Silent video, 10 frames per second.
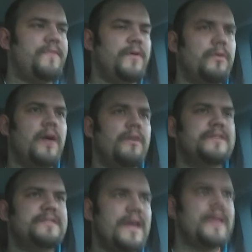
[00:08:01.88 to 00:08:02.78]
filter
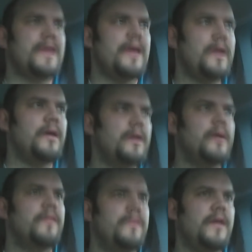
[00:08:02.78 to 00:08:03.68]
is taking
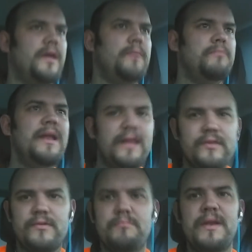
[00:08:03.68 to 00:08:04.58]
the
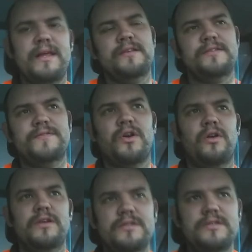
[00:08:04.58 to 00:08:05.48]
millions and millions of
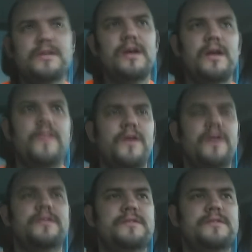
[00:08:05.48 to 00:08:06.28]
dollars that